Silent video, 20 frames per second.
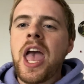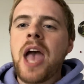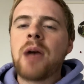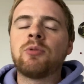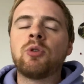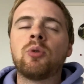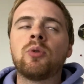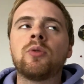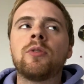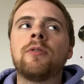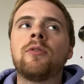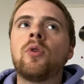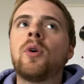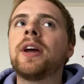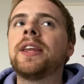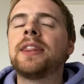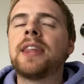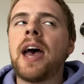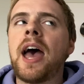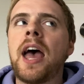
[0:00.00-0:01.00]
And we want to
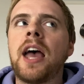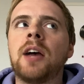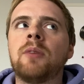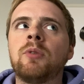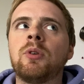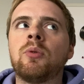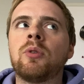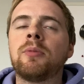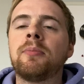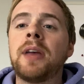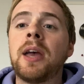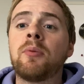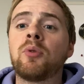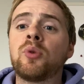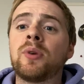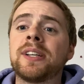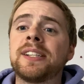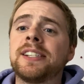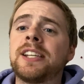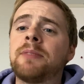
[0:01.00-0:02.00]
avoid that, and we want to be able
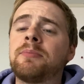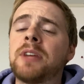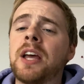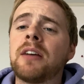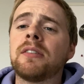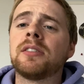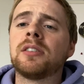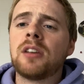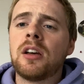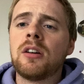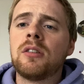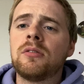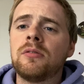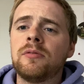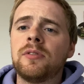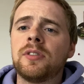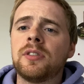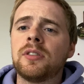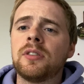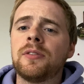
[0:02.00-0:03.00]
to accept
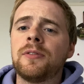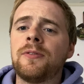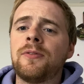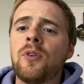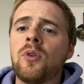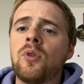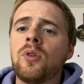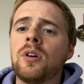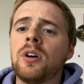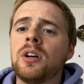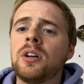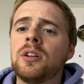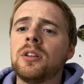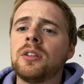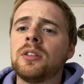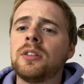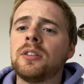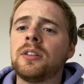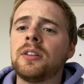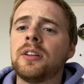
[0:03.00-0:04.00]
ourselves for
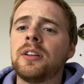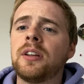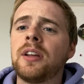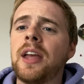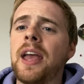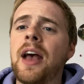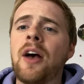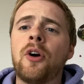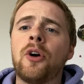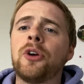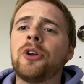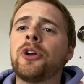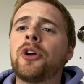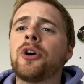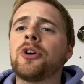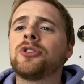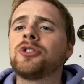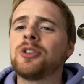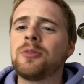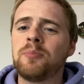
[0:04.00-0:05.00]
our own
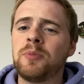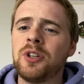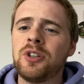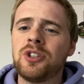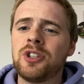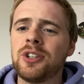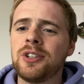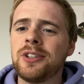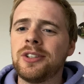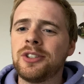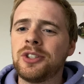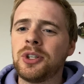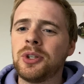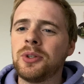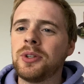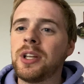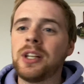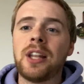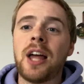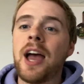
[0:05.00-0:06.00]
contribution
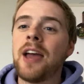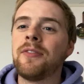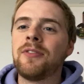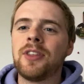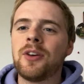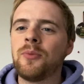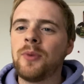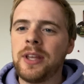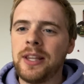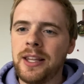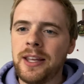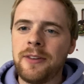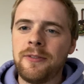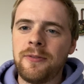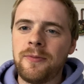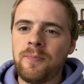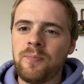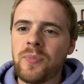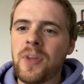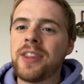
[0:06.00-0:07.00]
to the life that we live.
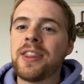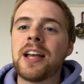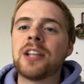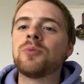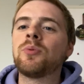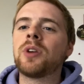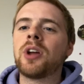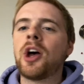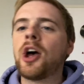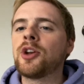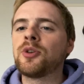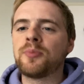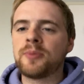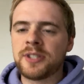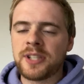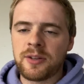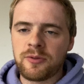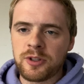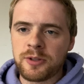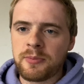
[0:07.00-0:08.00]
And that's what
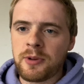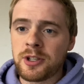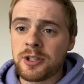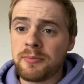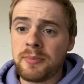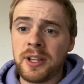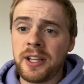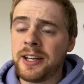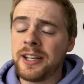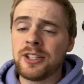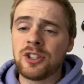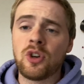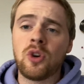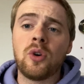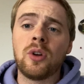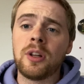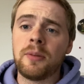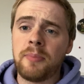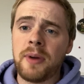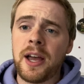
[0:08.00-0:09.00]
100% responsibility is
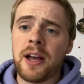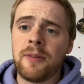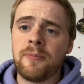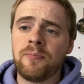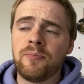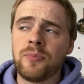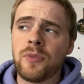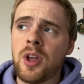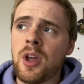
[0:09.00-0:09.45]
all about.